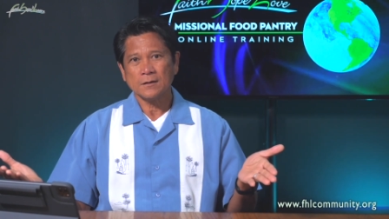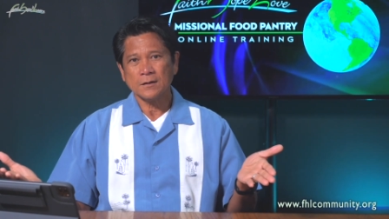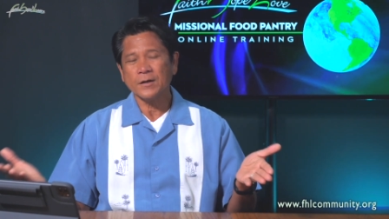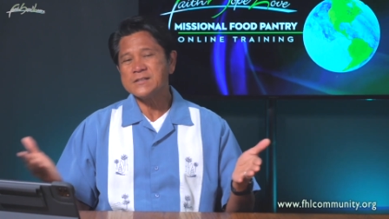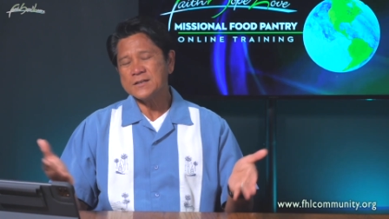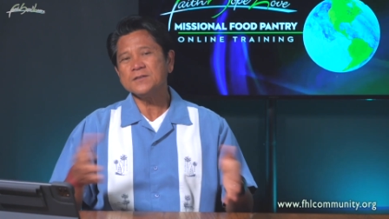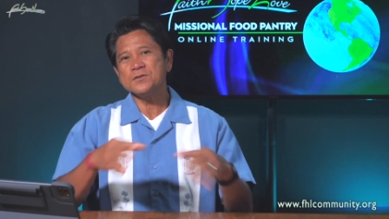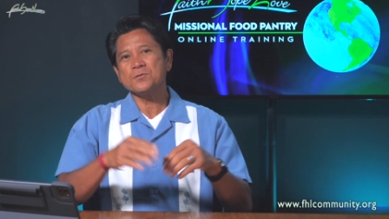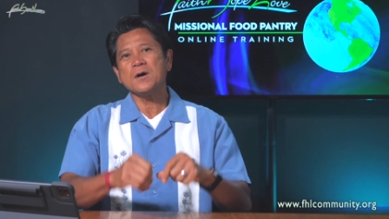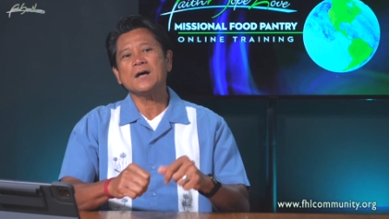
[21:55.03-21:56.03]
Now I tell
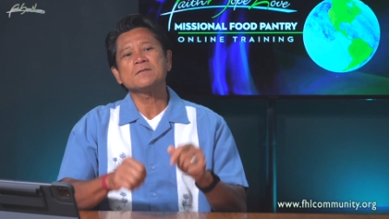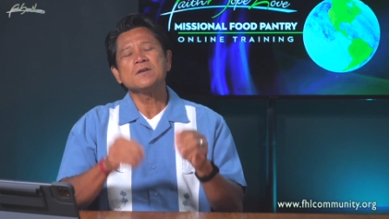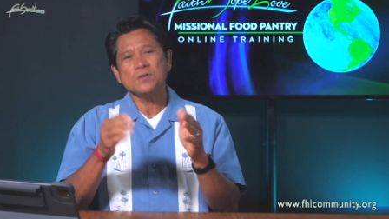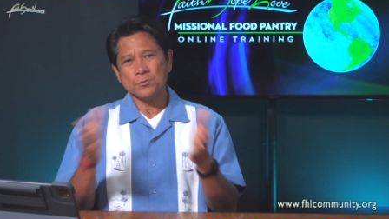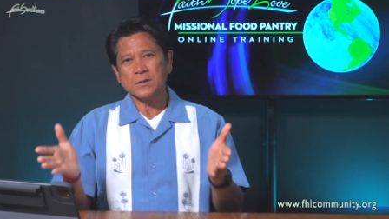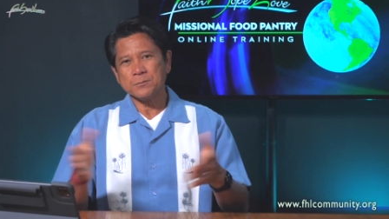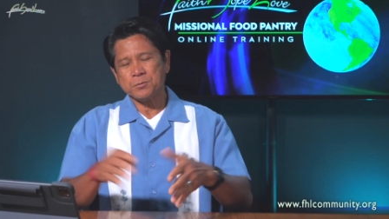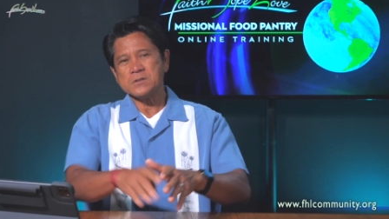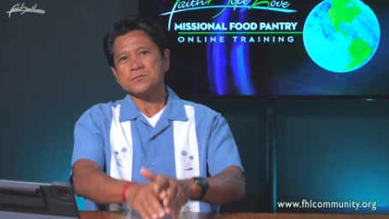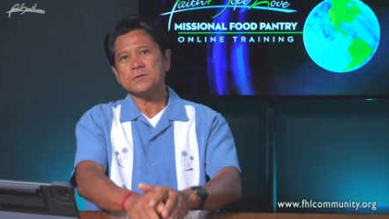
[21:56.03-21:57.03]
you what, you want a
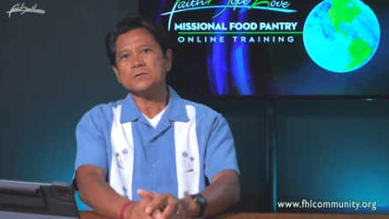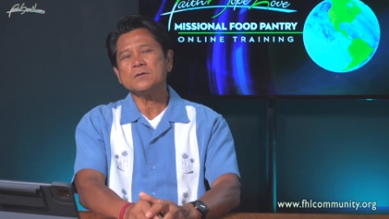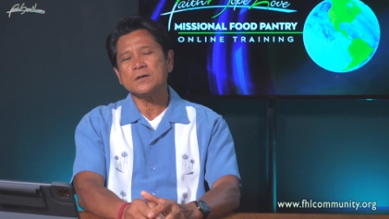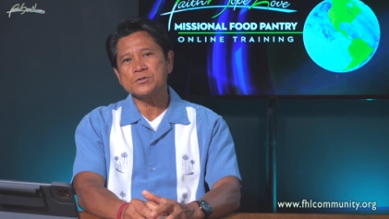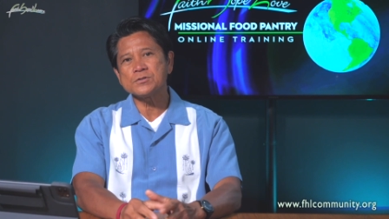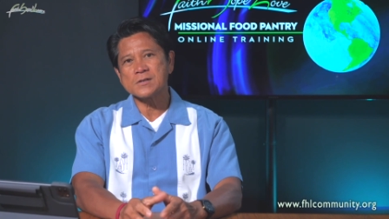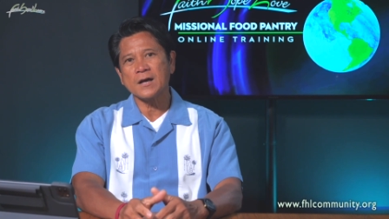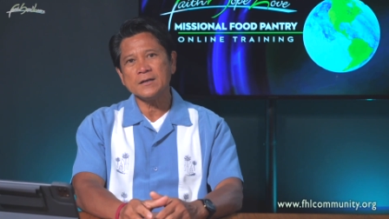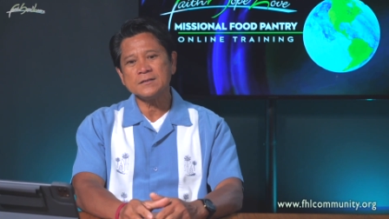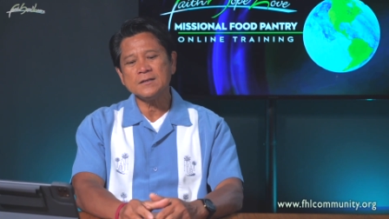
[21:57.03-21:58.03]
peaceful
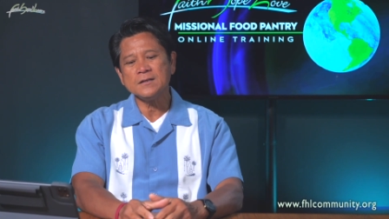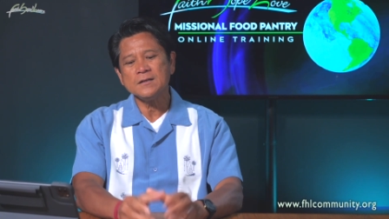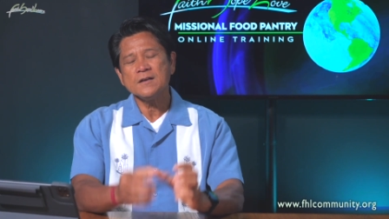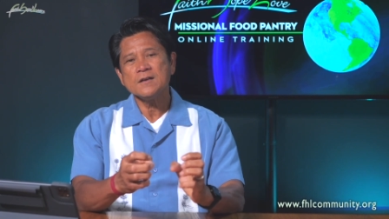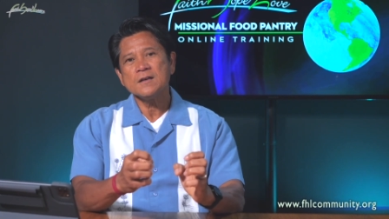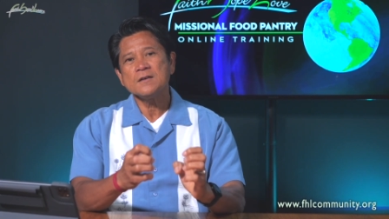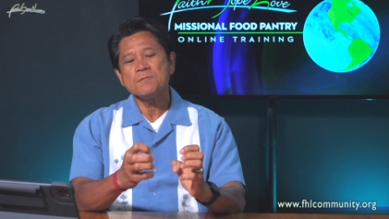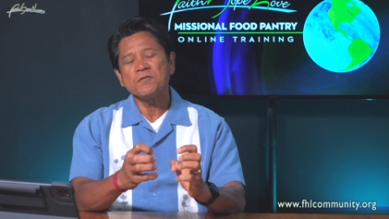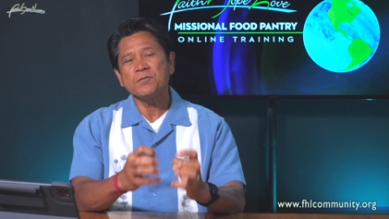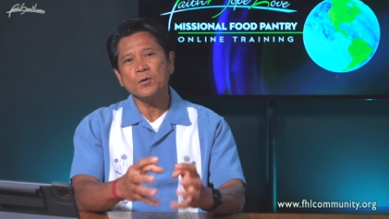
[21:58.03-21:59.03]
society?
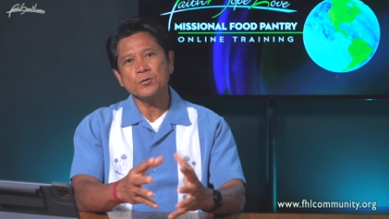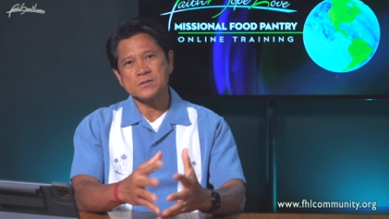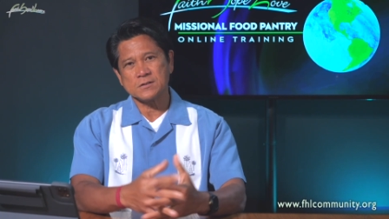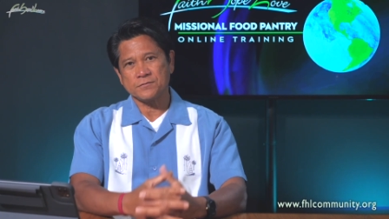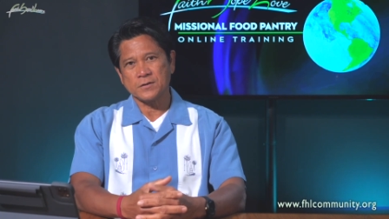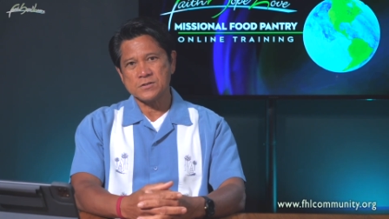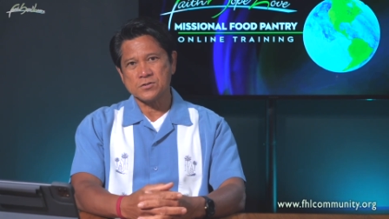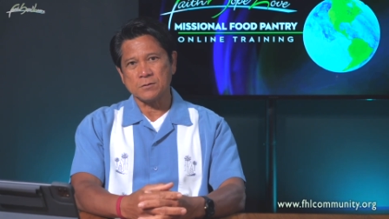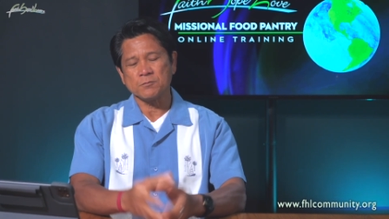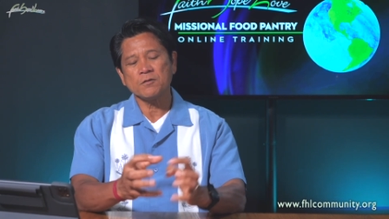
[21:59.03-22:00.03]
Flourish the
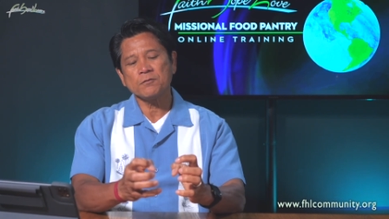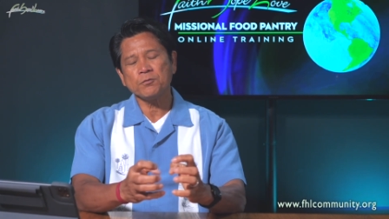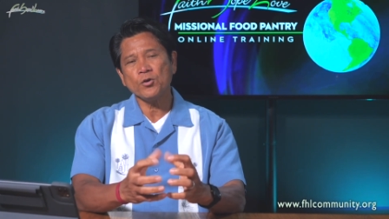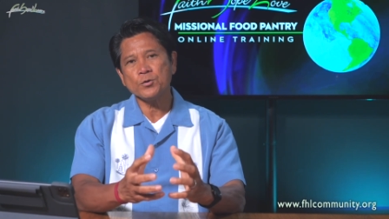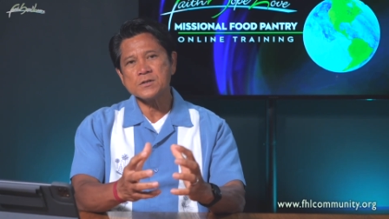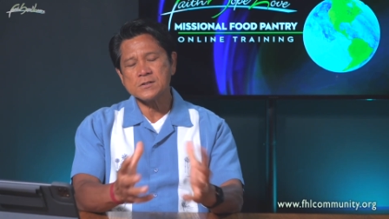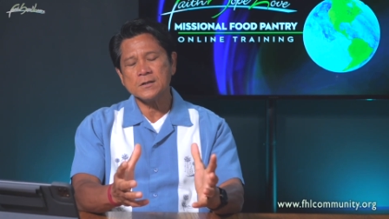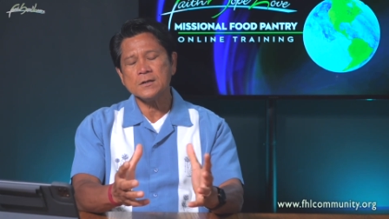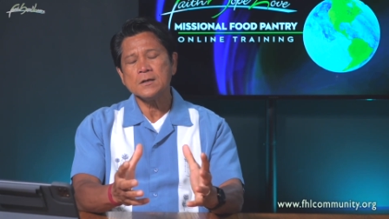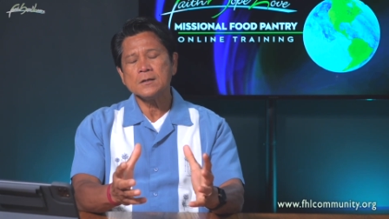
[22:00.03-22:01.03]
friendship. Flourish
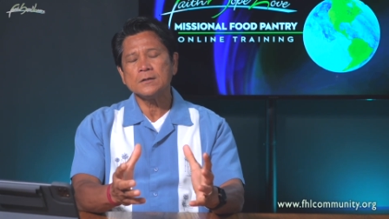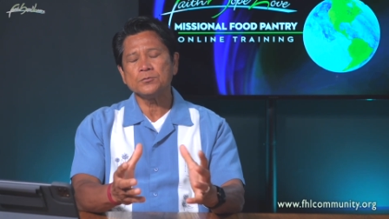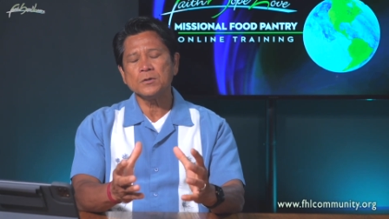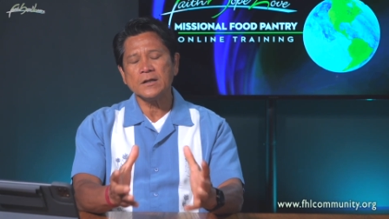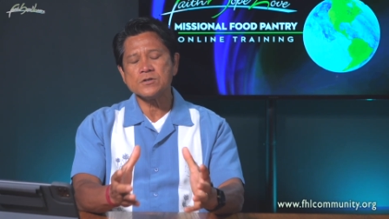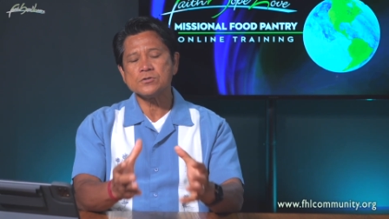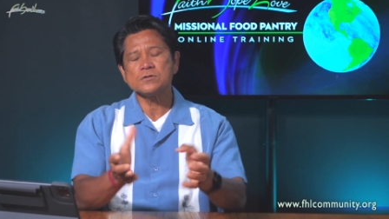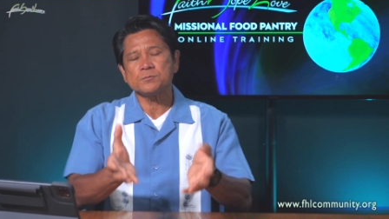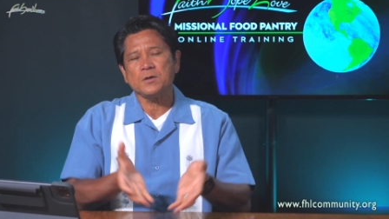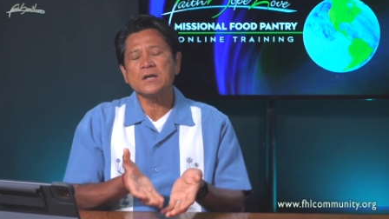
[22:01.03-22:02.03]
the relationship.